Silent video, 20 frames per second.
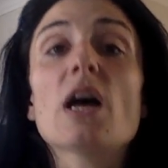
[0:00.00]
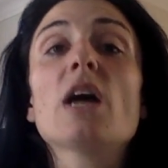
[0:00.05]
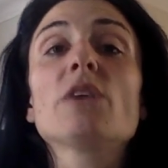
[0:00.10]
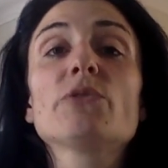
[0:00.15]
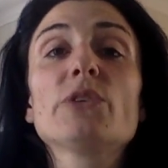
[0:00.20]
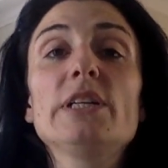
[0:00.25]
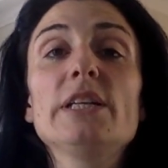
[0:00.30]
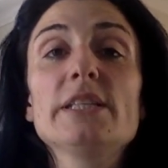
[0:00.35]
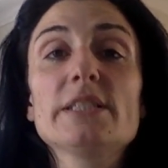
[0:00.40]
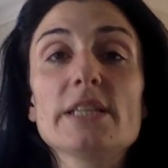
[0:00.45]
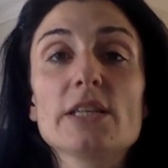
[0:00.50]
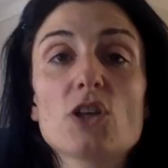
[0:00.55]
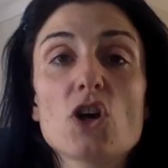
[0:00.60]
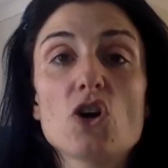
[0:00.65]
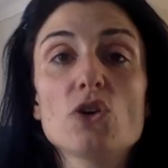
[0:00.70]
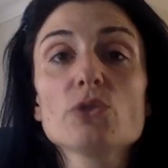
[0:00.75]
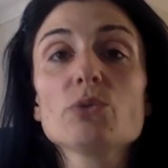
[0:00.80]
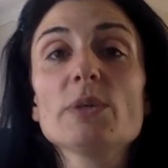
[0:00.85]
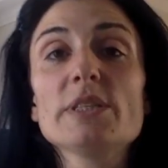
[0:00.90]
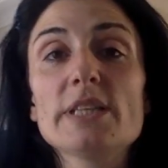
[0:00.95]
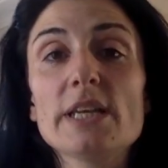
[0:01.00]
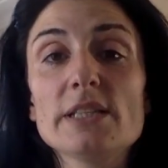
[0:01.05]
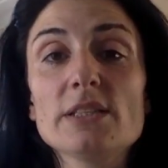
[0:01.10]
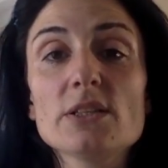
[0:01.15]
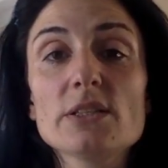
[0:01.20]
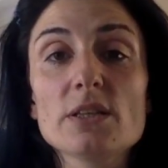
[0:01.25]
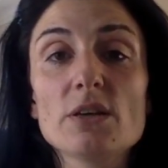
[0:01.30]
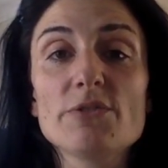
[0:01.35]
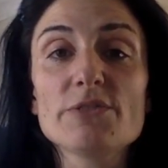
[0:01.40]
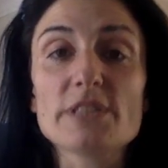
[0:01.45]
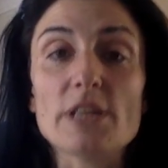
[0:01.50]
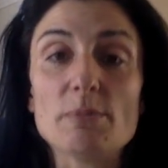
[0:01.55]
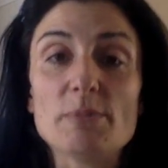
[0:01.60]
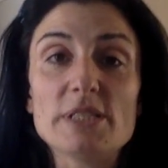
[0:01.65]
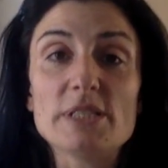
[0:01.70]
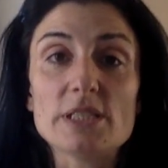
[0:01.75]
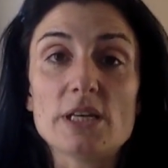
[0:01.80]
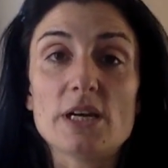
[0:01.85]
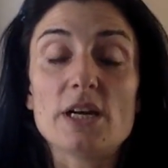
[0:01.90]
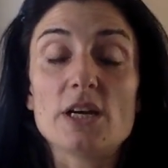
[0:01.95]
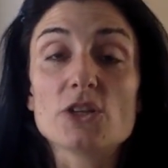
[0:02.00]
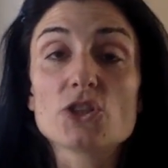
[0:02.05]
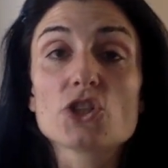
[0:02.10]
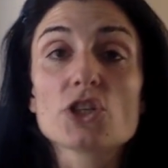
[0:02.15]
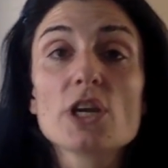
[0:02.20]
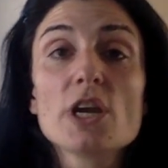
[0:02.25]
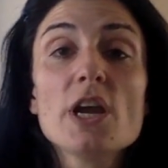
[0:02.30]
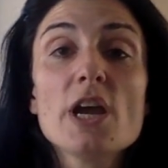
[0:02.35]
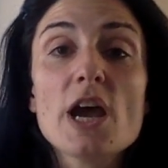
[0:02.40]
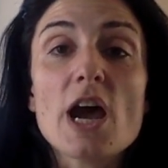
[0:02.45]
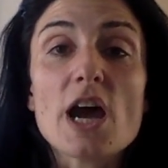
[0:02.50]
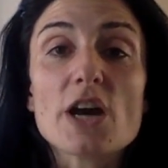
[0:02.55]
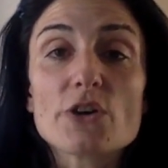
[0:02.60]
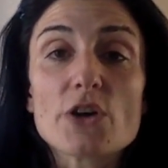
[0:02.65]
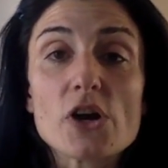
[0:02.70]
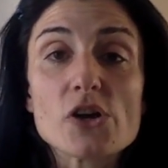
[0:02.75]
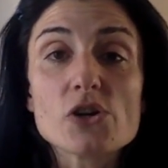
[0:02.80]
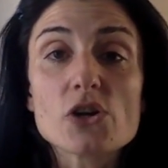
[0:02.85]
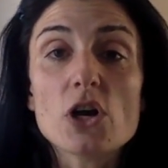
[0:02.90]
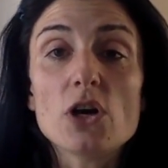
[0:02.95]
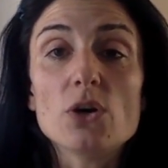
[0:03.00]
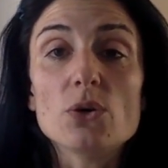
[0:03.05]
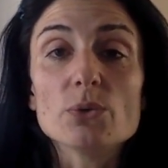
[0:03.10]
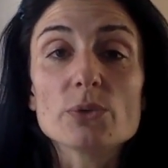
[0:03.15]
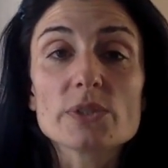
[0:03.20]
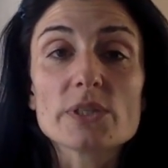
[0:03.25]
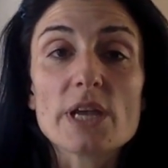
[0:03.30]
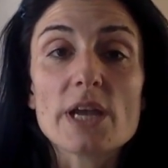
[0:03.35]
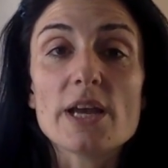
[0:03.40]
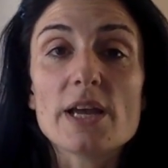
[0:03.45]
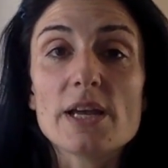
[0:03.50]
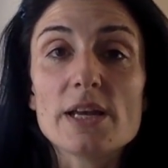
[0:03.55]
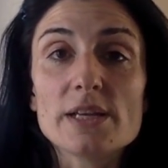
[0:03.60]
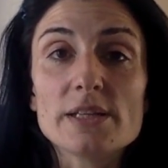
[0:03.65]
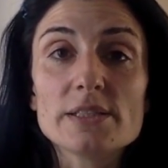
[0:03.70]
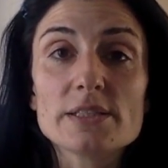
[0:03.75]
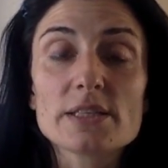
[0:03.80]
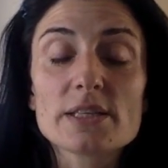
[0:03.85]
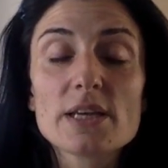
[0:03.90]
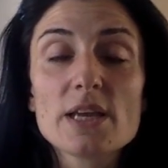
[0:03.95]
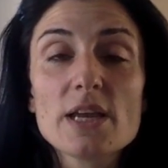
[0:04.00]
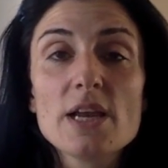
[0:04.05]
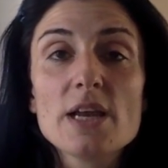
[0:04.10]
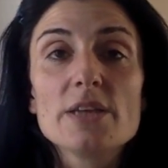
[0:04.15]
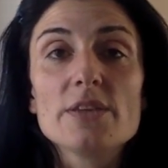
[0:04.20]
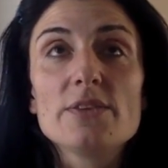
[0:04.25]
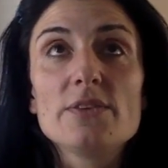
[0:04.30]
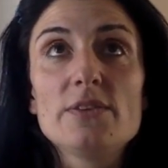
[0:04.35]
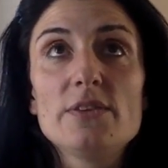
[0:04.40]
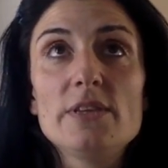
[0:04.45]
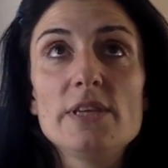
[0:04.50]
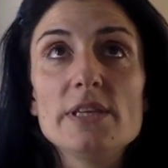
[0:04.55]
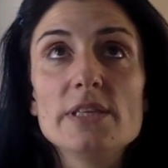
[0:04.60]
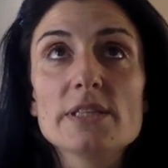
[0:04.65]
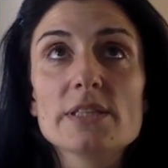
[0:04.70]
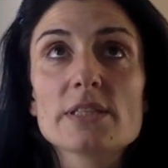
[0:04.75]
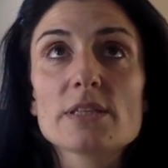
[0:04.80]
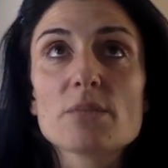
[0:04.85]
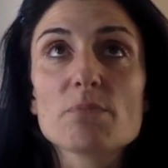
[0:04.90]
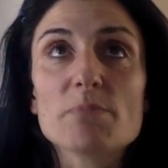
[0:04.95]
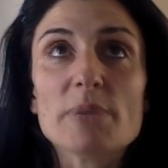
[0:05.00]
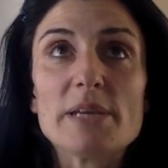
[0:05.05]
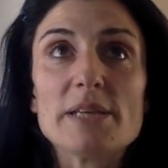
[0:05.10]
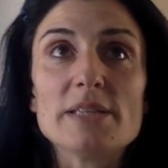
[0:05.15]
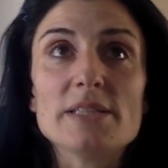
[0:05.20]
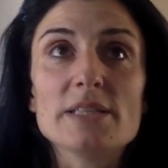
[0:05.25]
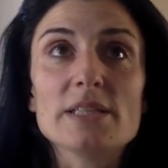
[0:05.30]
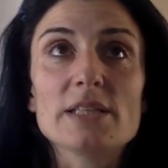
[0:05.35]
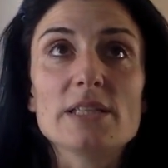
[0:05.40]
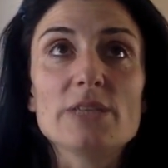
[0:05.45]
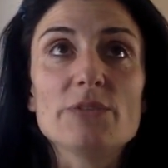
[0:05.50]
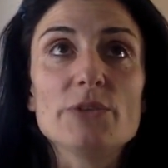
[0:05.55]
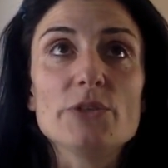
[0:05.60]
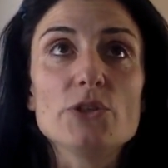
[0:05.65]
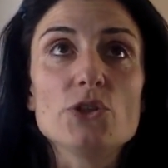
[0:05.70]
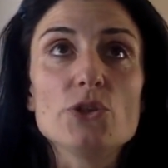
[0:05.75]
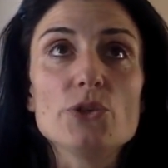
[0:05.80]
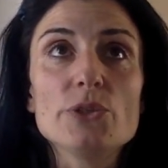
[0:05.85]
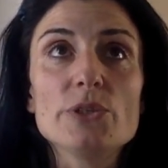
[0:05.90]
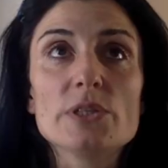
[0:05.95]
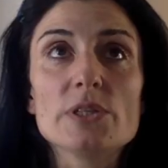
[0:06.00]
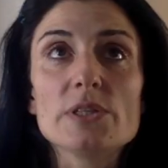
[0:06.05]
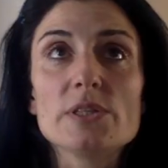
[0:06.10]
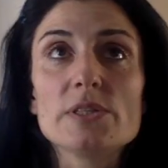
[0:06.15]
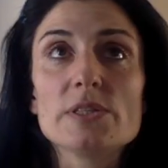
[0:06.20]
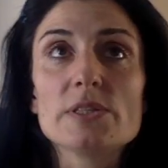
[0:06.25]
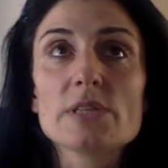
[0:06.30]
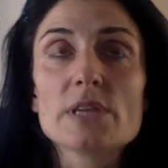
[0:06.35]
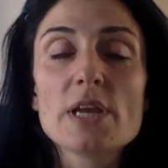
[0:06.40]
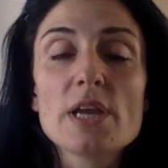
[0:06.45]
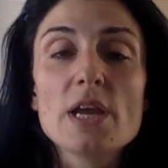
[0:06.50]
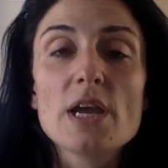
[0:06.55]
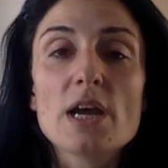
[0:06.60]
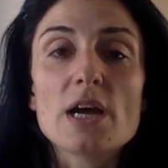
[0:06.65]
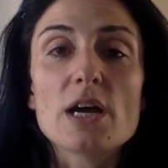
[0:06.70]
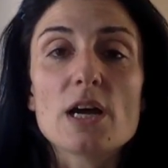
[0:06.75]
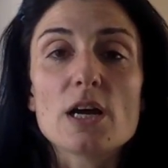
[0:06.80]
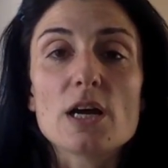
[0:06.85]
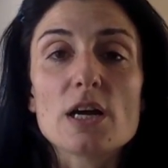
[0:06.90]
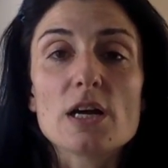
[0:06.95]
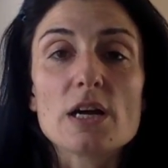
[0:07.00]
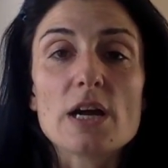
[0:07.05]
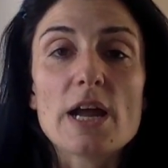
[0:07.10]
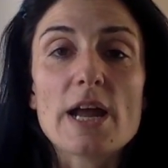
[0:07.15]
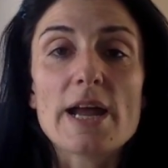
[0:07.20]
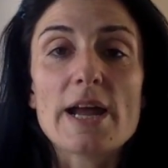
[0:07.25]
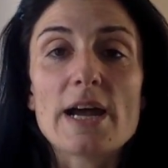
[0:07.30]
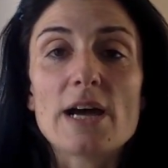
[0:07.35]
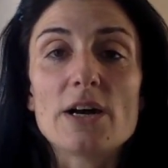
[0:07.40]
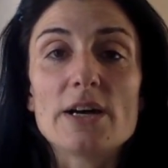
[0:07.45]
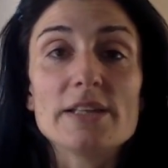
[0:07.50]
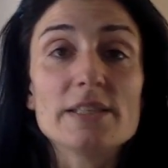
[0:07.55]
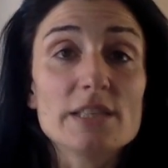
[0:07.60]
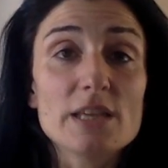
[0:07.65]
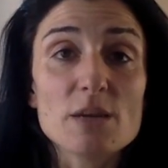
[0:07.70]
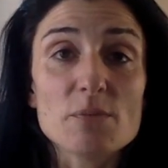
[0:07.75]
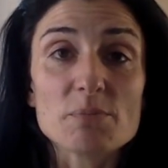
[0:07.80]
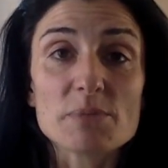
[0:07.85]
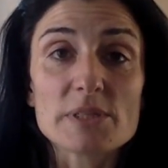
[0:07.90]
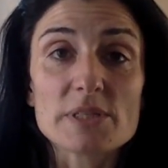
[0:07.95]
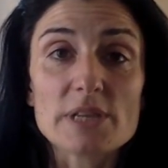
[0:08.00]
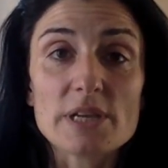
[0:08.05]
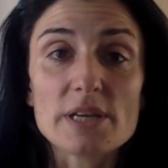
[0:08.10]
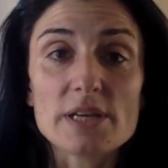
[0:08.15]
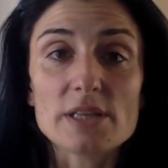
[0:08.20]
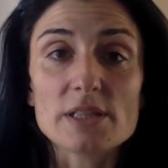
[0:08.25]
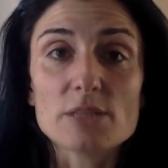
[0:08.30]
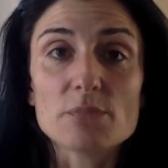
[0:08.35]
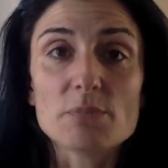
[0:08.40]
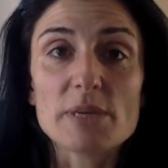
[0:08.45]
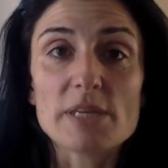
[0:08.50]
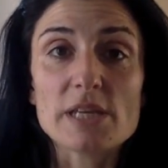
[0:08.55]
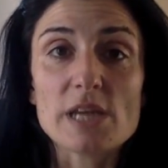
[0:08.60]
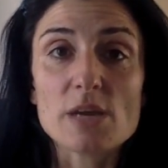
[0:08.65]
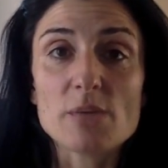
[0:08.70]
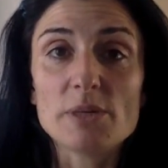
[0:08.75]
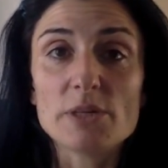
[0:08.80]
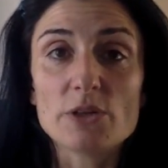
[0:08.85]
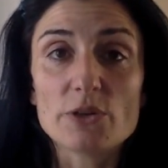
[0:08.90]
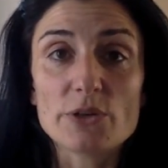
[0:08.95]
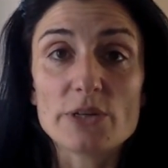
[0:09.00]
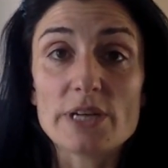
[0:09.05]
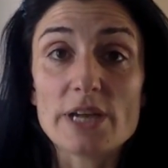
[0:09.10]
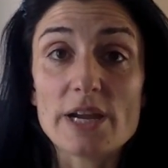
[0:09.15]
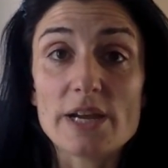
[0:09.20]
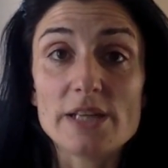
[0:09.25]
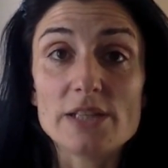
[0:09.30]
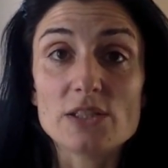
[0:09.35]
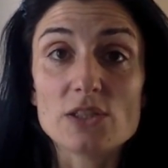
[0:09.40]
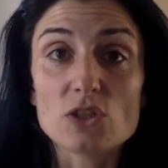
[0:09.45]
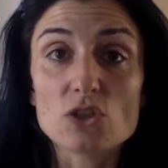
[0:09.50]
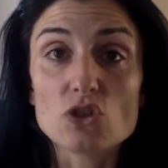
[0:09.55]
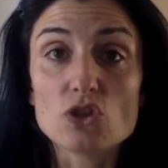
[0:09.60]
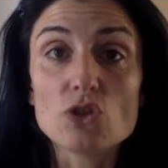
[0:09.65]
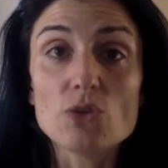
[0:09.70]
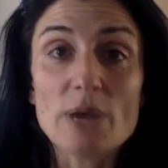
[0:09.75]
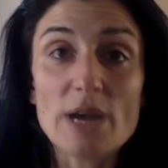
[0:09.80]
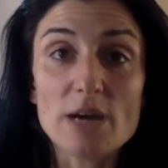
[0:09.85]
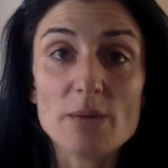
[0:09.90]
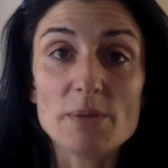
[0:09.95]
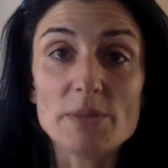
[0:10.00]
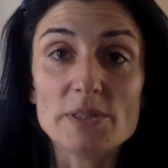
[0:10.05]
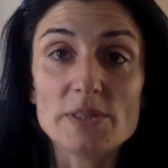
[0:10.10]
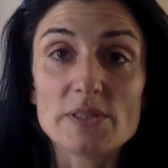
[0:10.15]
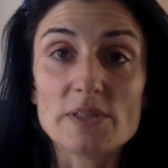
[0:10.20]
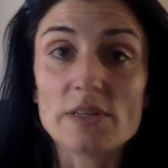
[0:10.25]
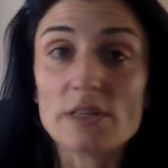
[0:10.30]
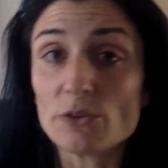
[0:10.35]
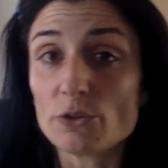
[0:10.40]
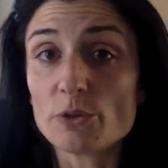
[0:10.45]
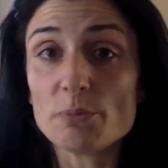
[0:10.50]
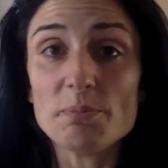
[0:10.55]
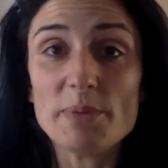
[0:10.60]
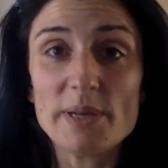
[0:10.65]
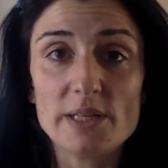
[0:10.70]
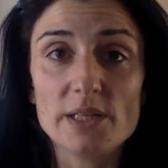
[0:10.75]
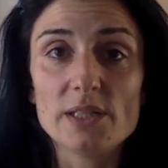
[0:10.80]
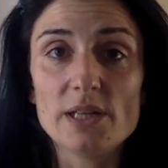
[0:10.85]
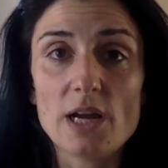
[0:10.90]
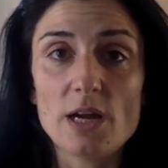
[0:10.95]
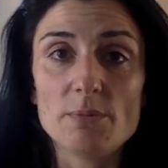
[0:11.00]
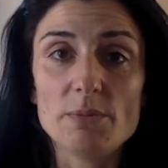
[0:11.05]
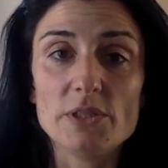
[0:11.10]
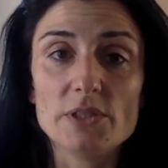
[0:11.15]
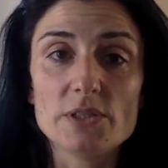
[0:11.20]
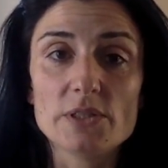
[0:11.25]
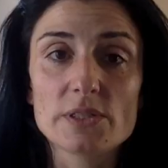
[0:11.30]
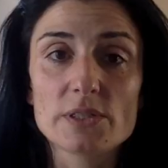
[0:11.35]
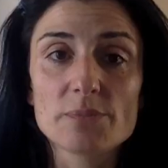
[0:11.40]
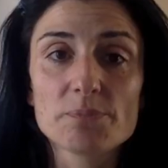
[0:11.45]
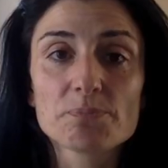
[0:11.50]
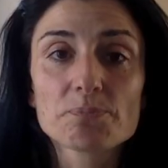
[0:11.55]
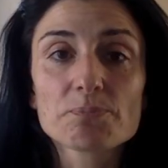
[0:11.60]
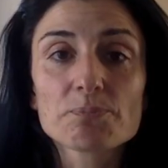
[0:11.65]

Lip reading: unrealistic goals, we tend to self-sabotage our own goals. And this basically reduces our attempts at being able to create new habits that are embedded habits.